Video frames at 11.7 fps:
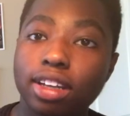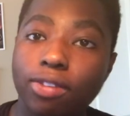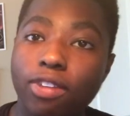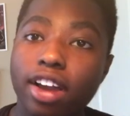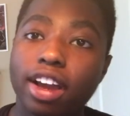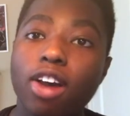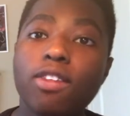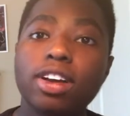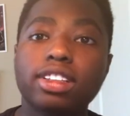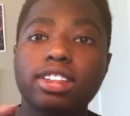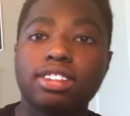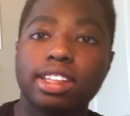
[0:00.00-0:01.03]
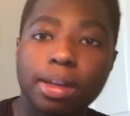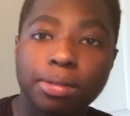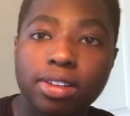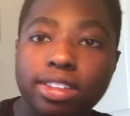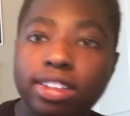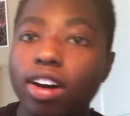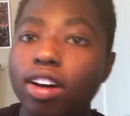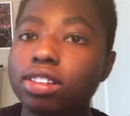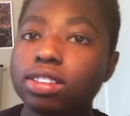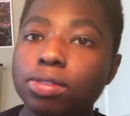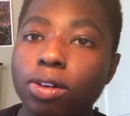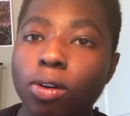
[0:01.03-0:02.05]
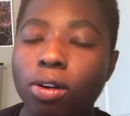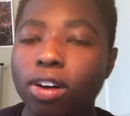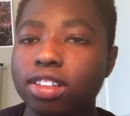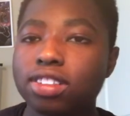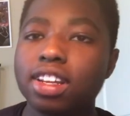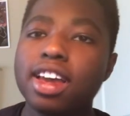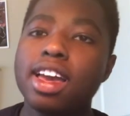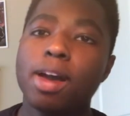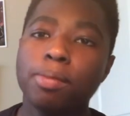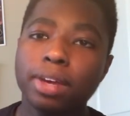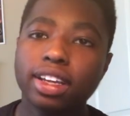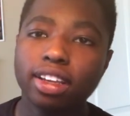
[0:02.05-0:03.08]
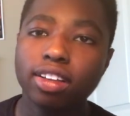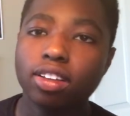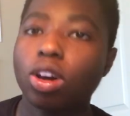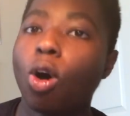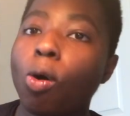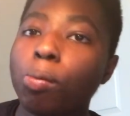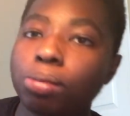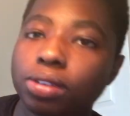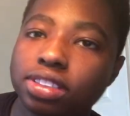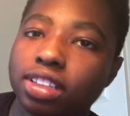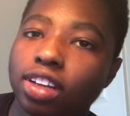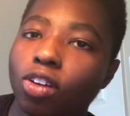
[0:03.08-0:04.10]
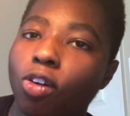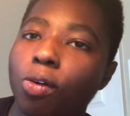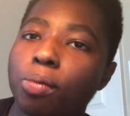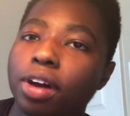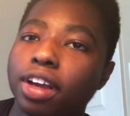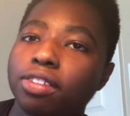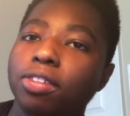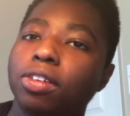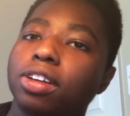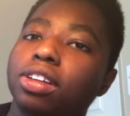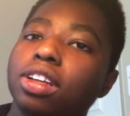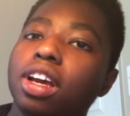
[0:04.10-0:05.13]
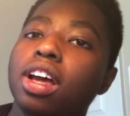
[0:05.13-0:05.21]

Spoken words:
in the fight. I wanted to see him use tons of quirks and make it look hopeless that All Might would,